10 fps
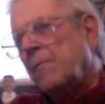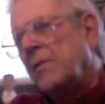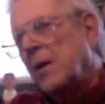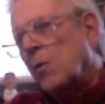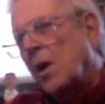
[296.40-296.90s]

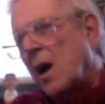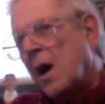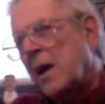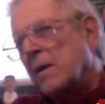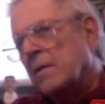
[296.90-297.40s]
they would
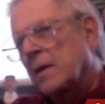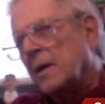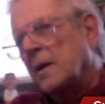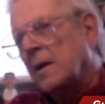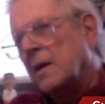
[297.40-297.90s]
hire
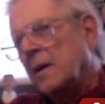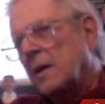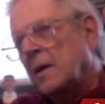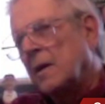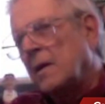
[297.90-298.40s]
a
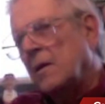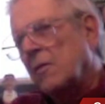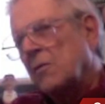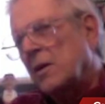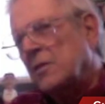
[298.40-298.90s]

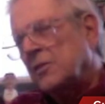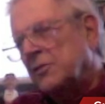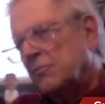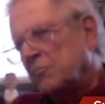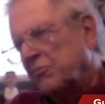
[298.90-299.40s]

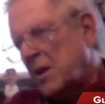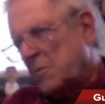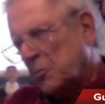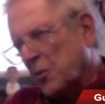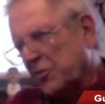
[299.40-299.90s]

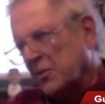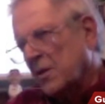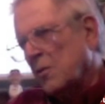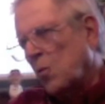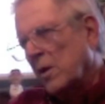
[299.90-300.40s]
famous
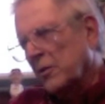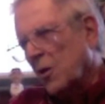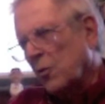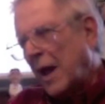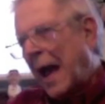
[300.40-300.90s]
person, a
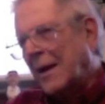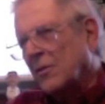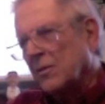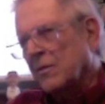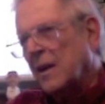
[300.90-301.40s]
well-known
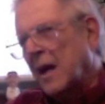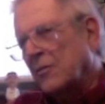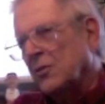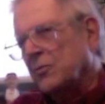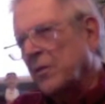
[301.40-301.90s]
actor or
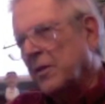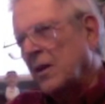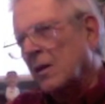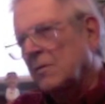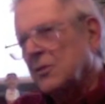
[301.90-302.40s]
actress from the
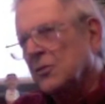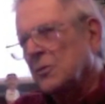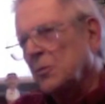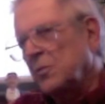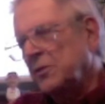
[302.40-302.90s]
television
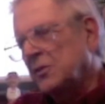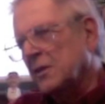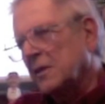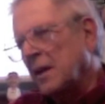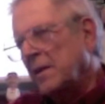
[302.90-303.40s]
and movies,
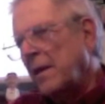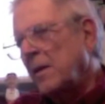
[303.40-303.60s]
and then